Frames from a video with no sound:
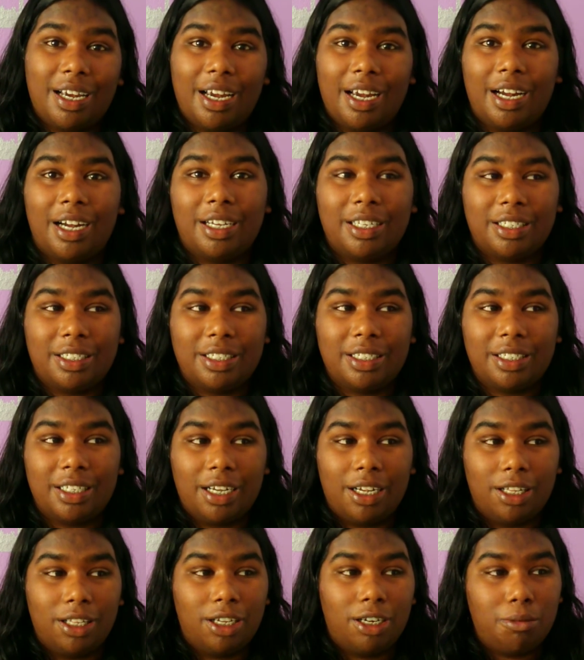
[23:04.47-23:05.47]
and
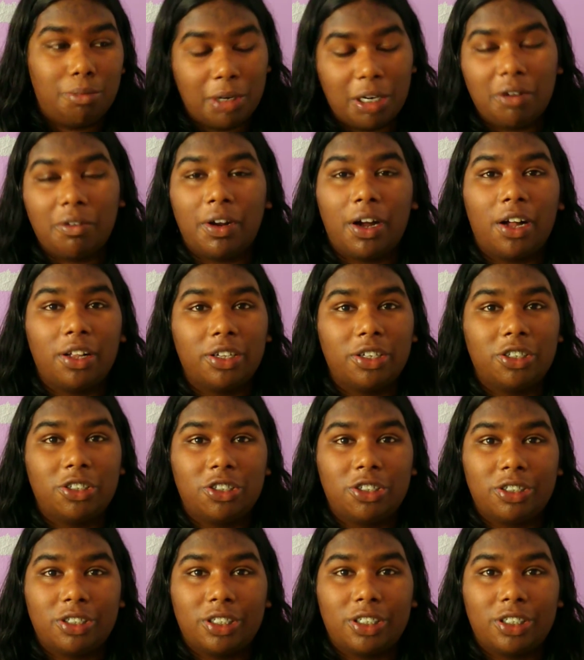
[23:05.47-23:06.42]
a little bit of knowledge.